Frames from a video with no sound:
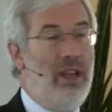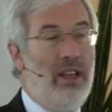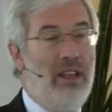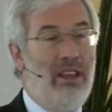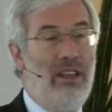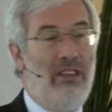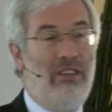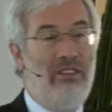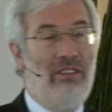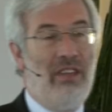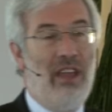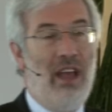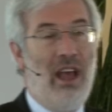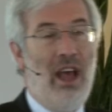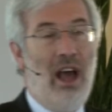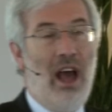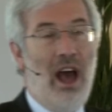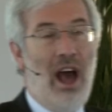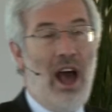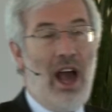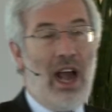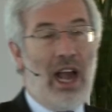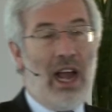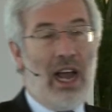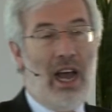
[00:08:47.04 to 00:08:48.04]
this
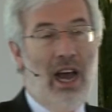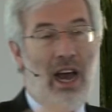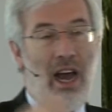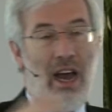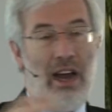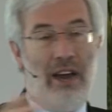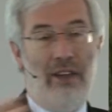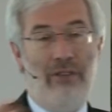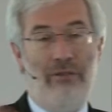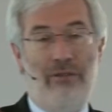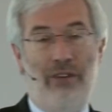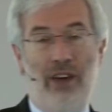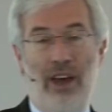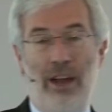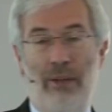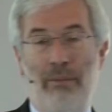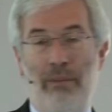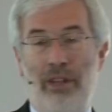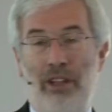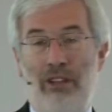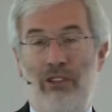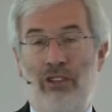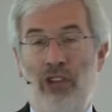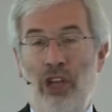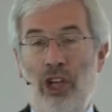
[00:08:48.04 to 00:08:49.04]
car
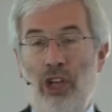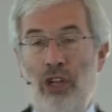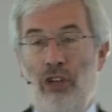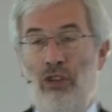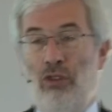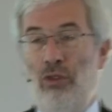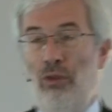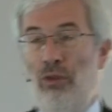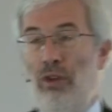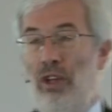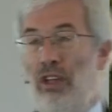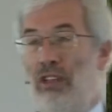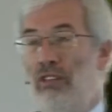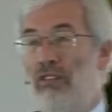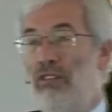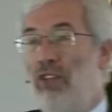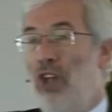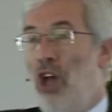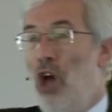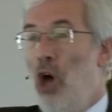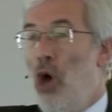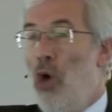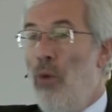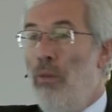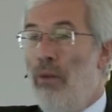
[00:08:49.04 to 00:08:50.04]
environment to his
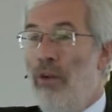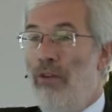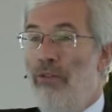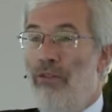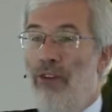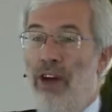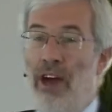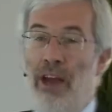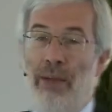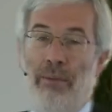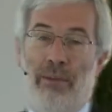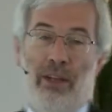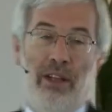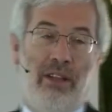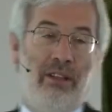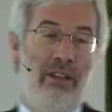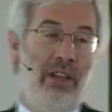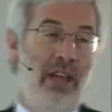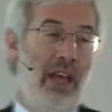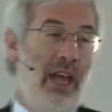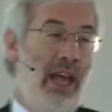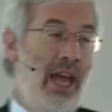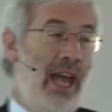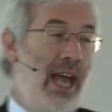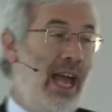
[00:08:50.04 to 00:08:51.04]
home environment
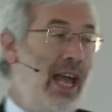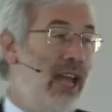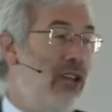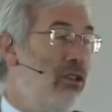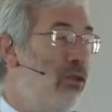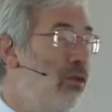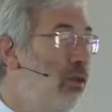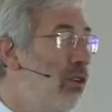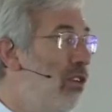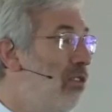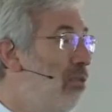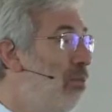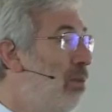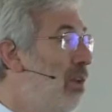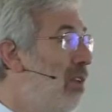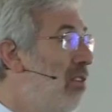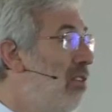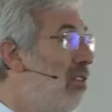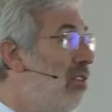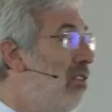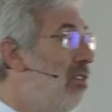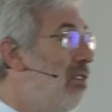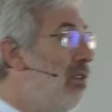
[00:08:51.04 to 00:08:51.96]
and to his business